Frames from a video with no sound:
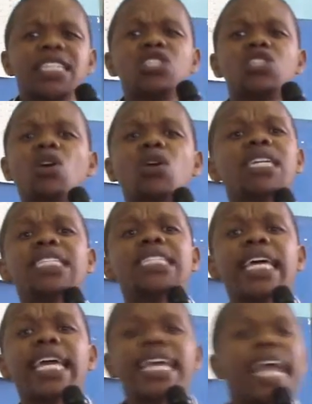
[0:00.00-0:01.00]
this song is
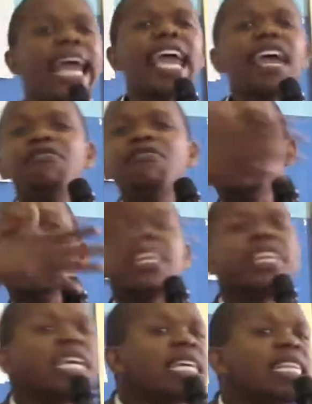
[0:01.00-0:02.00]
saying
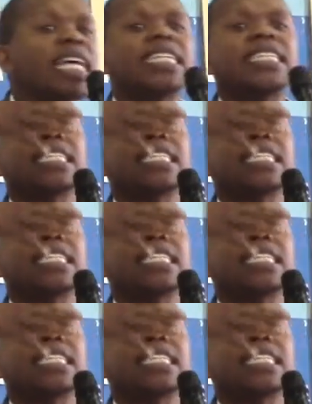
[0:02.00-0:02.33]
everything that